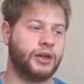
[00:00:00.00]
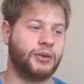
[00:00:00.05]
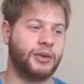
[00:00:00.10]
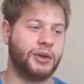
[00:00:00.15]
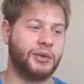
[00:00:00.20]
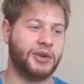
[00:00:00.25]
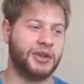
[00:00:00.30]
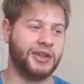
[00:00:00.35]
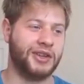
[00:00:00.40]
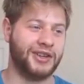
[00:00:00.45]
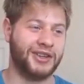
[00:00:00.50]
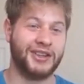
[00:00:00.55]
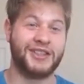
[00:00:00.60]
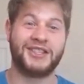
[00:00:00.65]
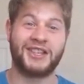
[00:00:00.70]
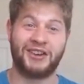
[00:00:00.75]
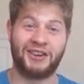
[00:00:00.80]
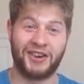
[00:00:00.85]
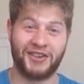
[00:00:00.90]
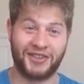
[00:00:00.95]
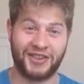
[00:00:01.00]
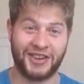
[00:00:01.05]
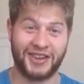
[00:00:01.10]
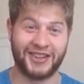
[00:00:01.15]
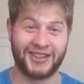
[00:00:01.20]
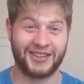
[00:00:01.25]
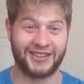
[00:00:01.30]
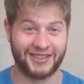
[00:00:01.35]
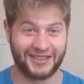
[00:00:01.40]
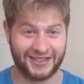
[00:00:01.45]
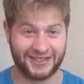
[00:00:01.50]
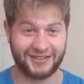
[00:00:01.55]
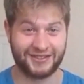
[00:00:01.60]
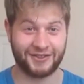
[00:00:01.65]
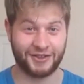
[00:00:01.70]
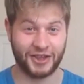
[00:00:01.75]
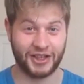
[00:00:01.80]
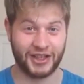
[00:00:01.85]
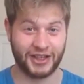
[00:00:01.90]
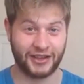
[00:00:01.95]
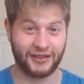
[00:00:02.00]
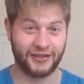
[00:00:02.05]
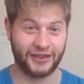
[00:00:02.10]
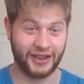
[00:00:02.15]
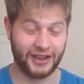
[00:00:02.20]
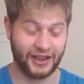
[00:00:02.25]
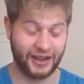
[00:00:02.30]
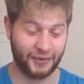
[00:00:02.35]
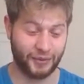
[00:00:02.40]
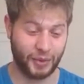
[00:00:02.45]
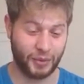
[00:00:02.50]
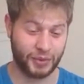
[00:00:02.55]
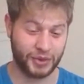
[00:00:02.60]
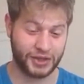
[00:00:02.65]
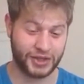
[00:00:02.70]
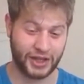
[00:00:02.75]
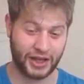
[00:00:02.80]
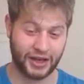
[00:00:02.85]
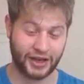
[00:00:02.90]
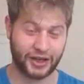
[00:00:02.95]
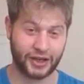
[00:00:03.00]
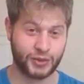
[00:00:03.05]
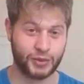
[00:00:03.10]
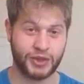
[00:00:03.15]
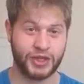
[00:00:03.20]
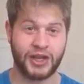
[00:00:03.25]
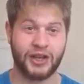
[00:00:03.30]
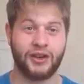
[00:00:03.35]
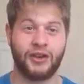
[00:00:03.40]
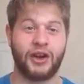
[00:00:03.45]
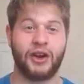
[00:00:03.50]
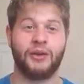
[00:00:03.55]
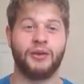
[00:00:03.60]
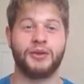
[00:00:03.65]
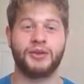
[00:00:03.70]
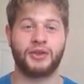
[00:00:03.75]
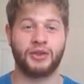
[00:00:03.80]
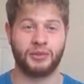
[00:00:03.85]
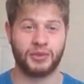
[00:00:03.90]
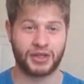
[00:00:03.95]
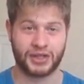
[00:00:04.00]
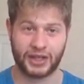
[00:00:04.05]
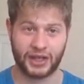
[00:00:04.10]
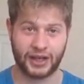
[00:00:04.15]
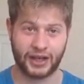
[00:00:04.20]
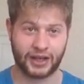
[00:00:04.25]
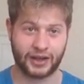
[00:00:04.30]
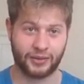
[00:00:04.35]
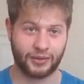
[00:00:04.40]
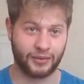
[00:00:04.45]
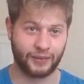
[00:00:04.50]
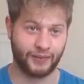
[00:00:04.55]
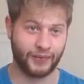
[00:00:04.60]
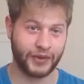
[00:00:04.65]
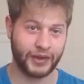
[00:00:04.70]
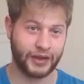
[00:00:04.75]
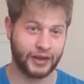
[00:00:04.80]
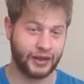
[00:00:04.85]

we were terrified, really, when we started it, because we didn't know how it was going to be taken.